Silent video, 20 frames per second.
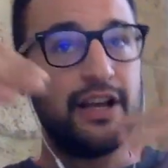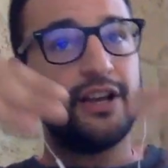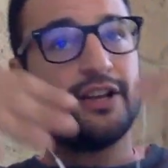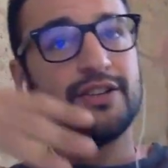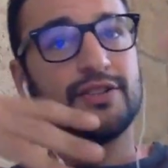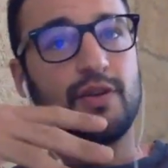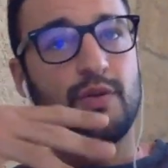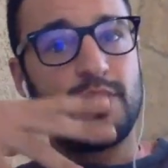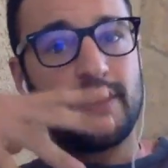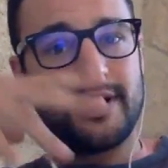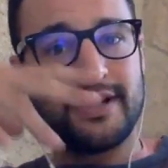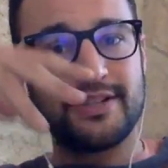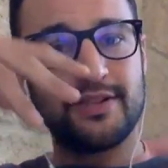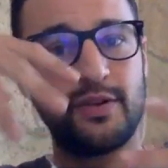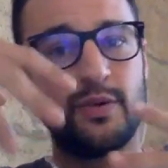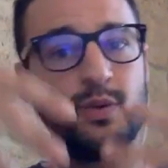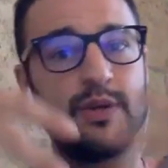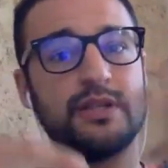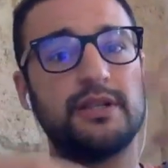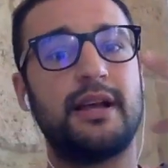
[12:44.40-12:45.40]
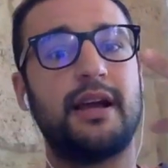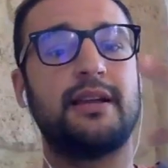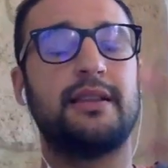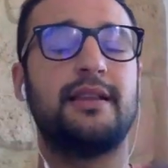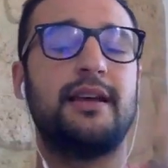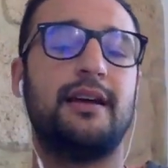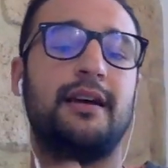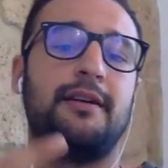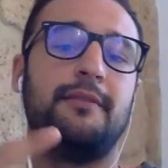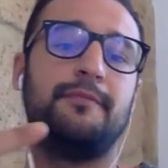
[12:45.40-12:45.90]
So there is always
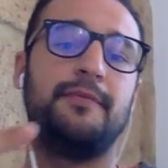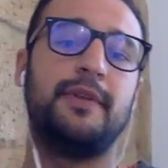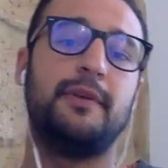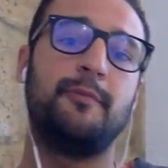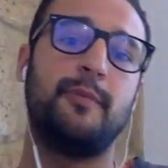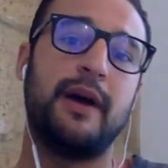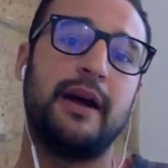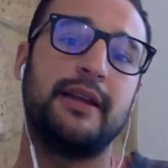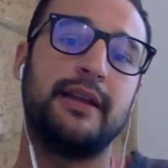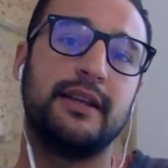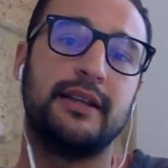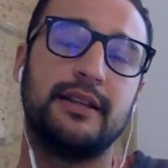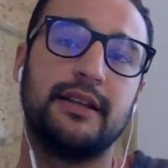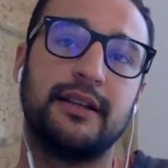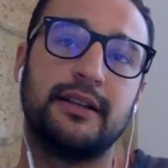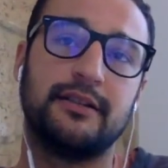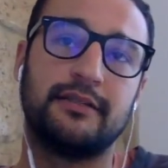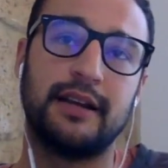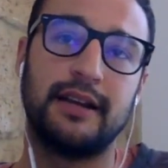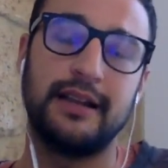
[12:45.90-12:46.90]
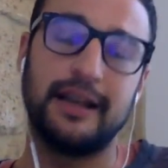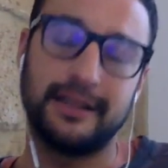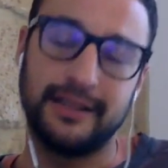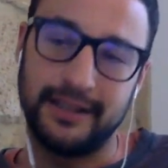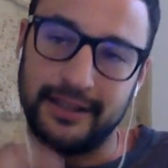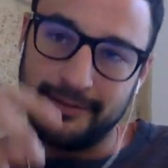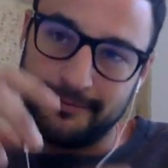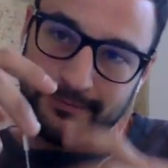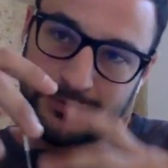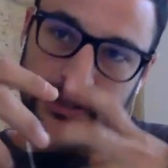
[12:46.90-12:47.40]
the magic there, right?
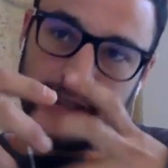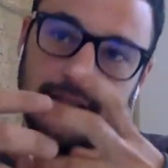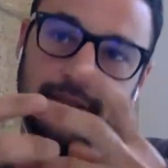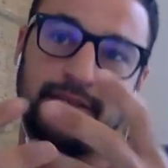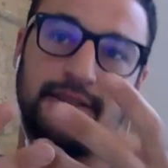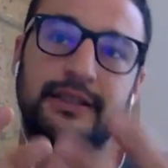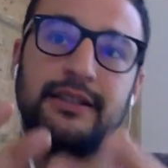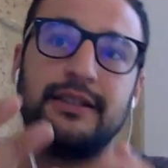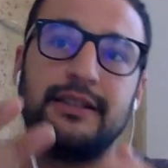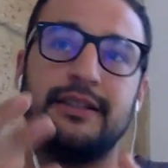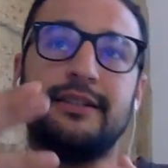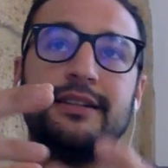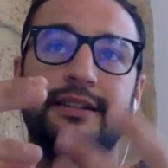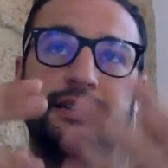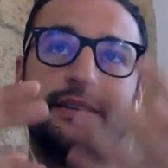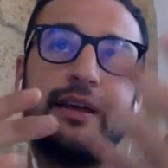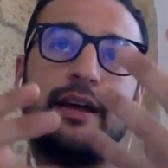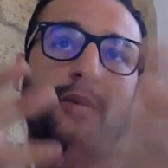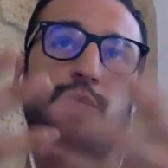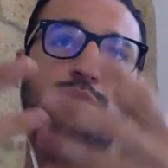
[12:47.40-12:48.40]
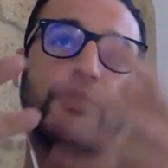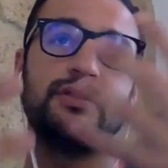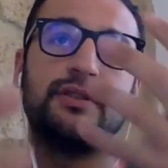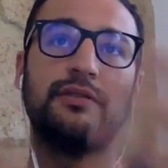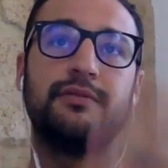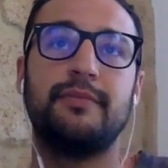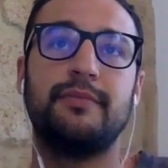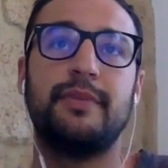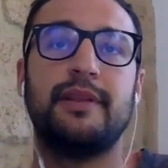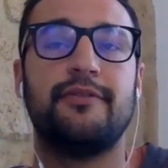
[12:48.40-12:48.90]
That was
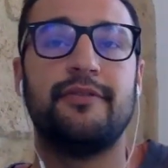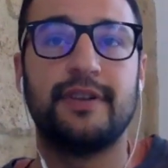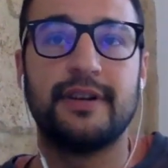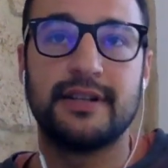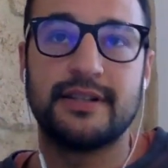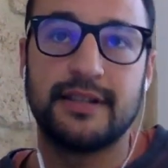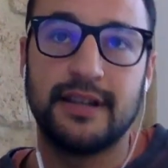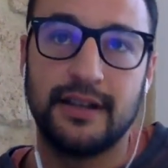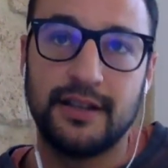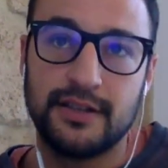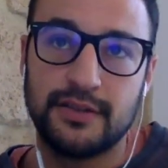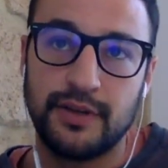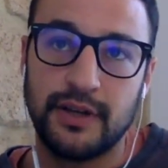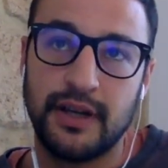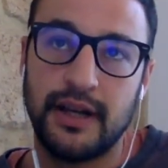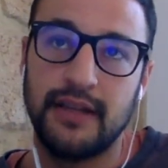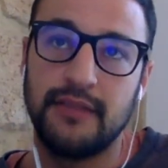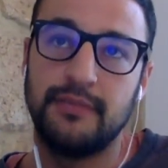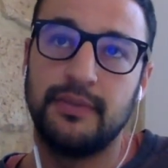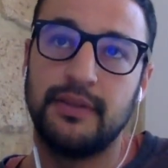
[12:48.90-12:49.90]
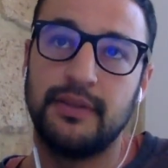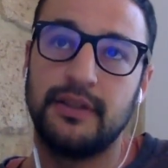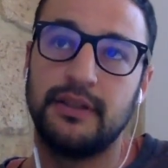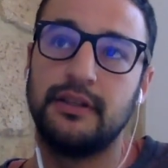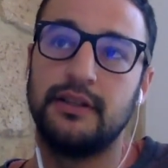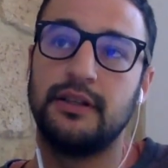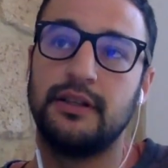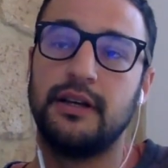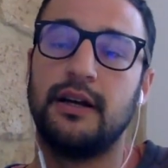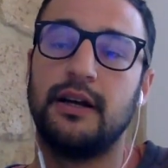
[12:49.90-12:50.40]
the first challenge we had,
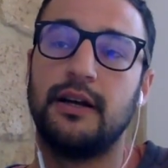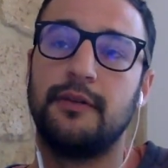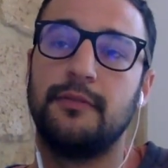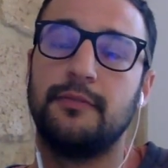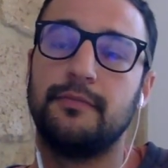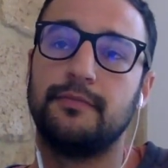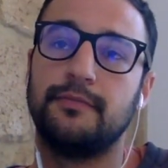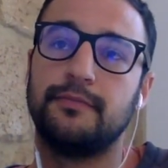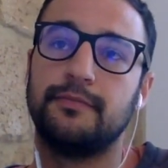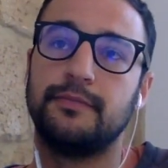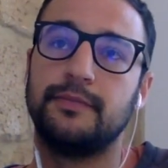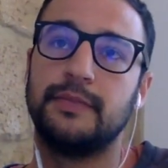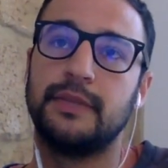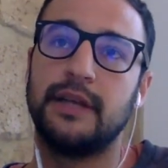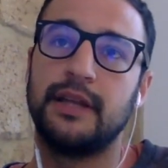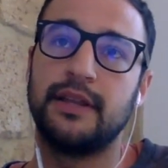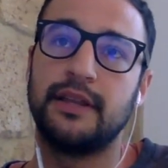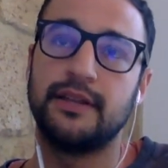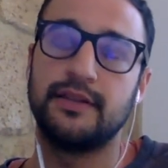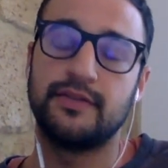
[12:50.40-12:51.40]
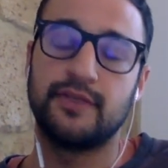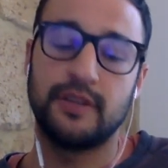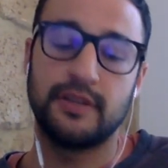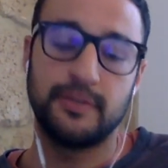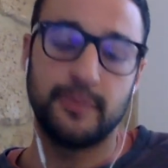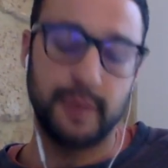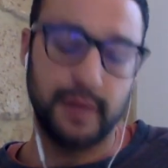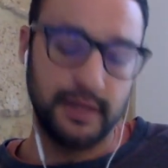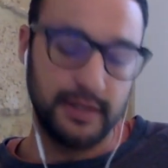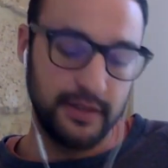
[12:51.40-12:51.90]
but I think
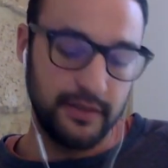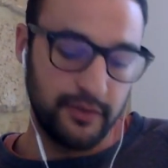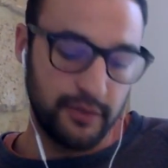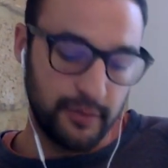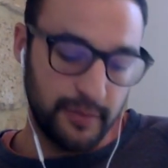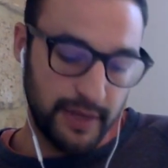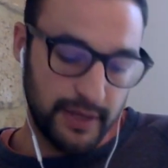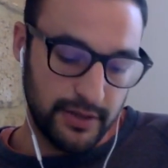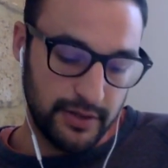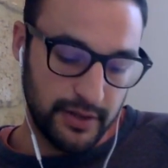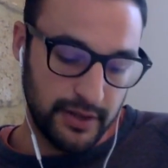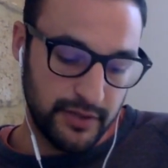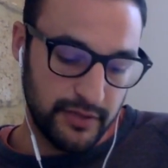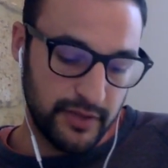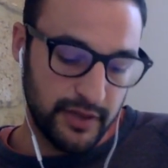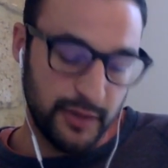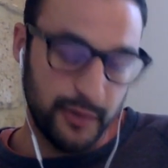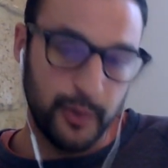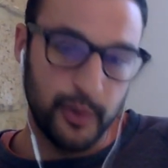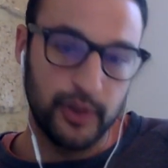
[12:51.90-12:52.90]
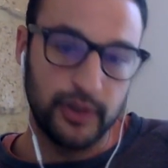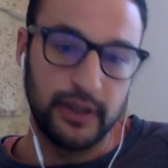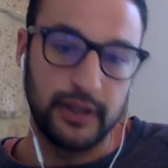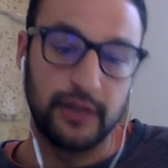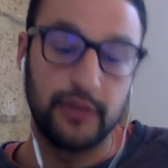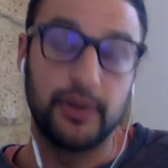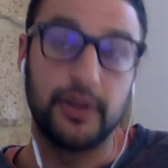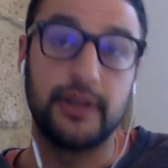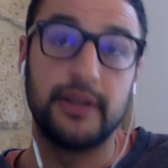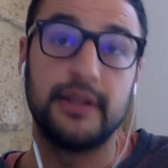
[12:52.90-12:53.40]
transparent information is really important.
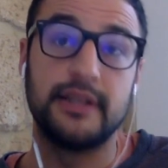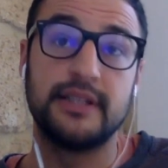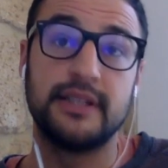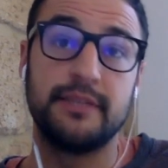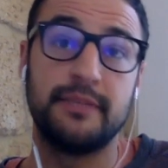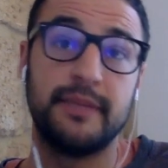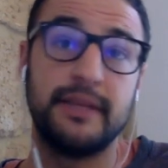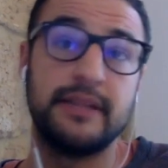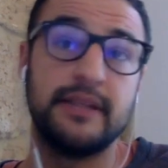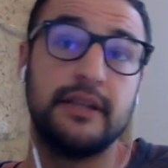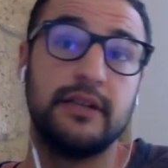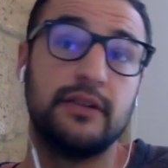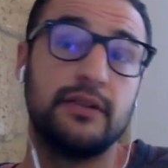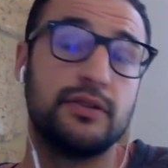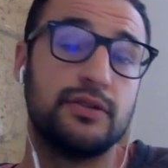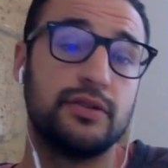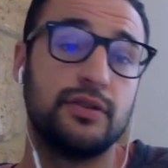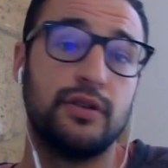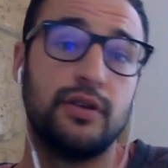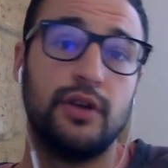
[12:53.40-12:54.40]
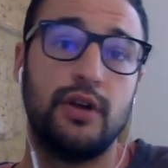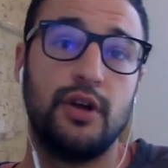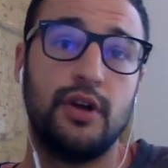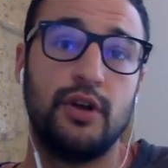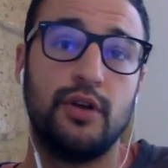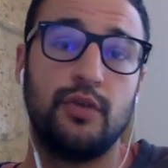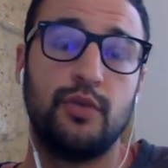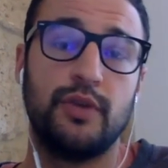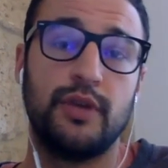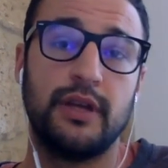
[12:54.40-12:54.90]
During this meeting also,
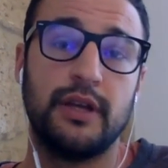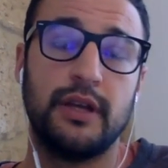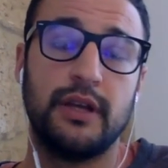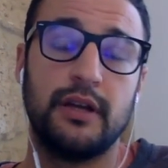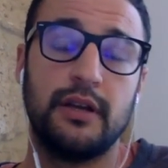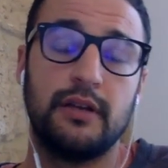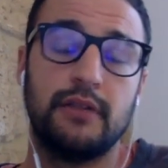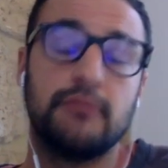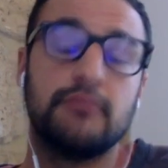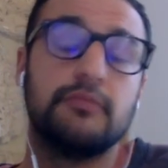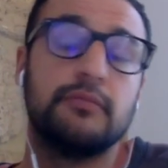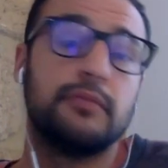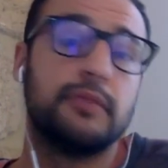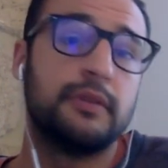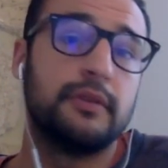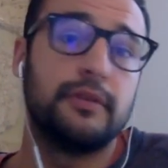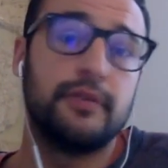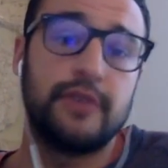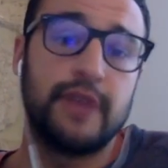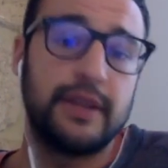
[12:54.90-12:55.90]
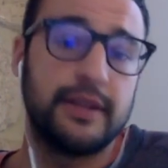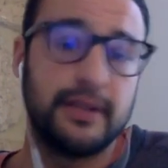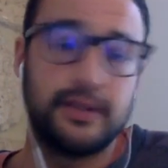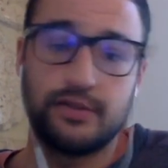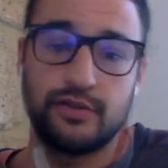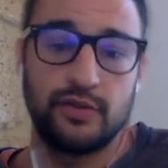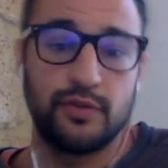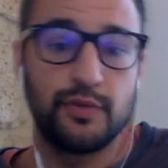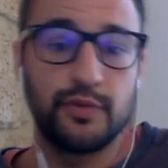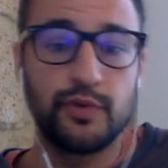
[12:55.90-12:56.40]
we created
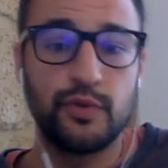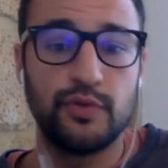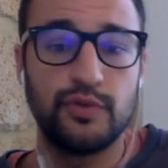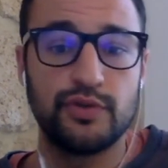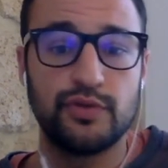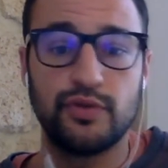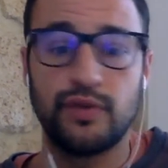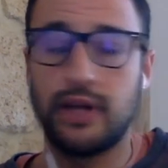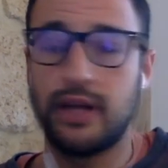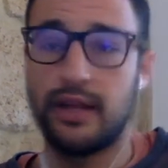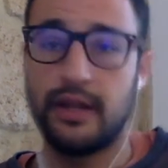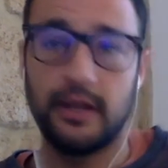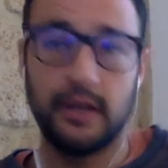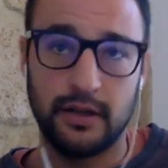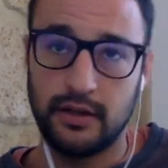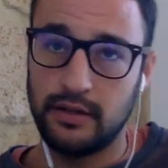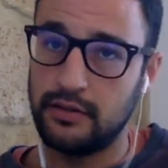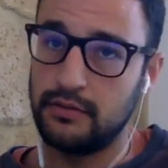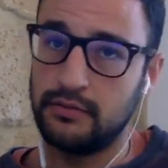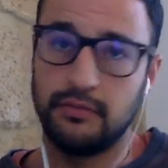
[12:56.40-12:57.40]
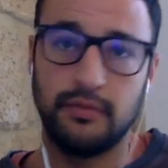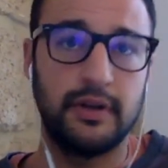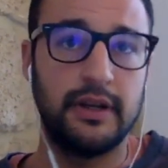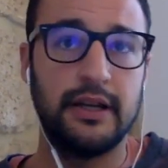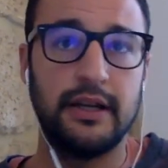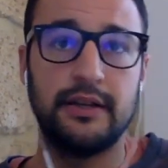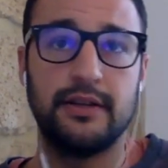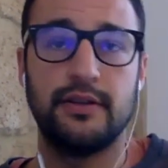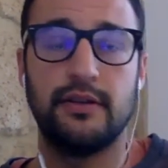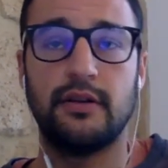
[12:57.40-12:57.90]
some rules together:
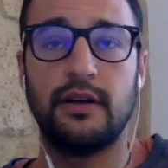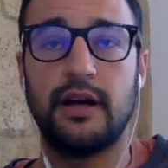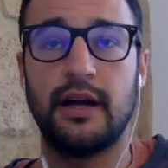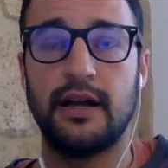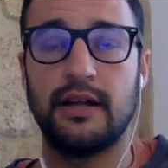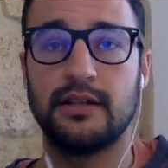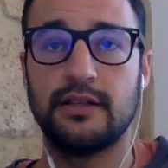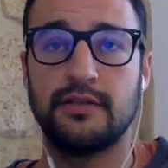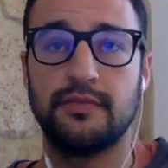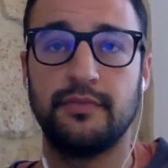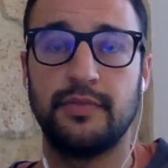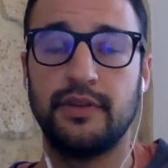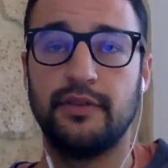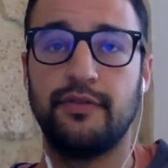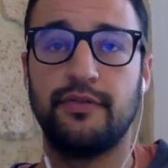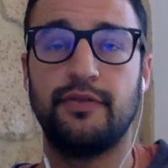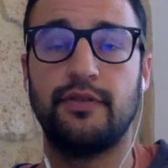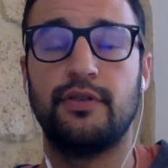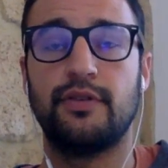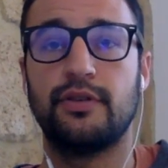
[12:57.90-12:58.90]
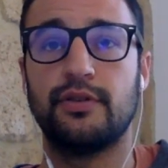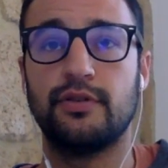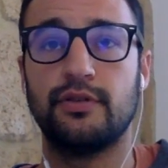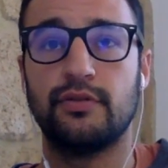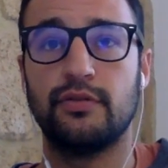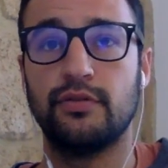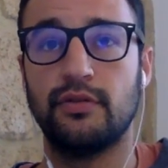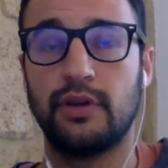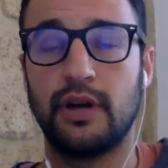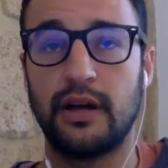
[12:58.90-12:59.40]
clean your hands before you
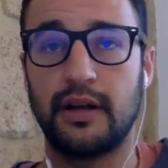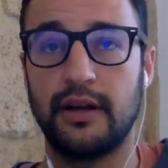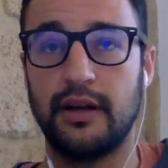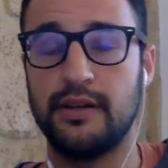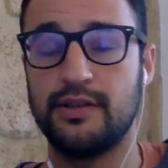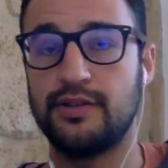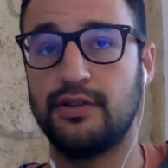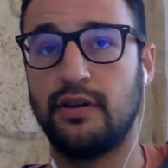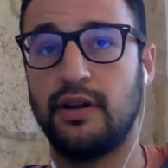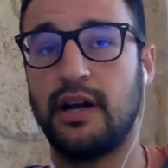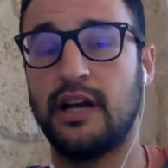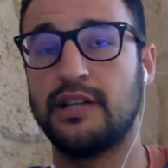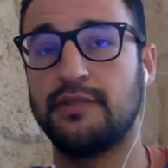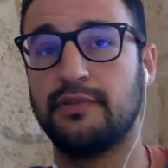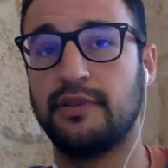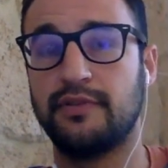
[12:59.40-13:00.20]
cook, and clean your hands